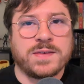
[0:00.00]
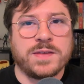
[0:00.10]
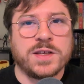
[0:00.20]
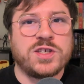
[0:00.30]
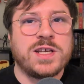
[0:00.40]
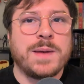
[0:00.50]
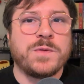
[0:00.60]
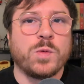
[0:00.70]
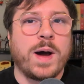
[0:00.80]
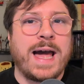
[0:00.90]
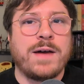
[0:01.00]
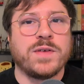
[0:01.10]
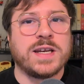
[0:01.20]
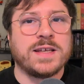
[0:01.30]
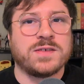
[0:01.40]
the GMs will have
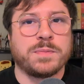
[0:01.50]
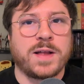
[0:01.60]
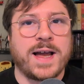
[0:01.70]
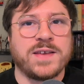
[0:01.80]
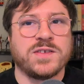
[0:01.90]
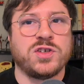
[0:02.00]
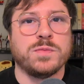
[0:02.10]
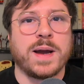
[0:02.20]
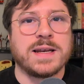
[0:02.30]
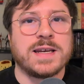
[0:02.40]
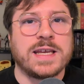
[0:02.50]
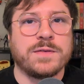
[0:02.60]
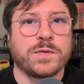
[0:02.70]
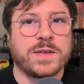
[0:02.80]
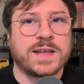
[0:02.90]
any supplies that you might need
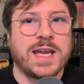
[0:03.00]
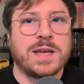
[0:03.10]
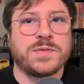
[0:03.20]
for the game,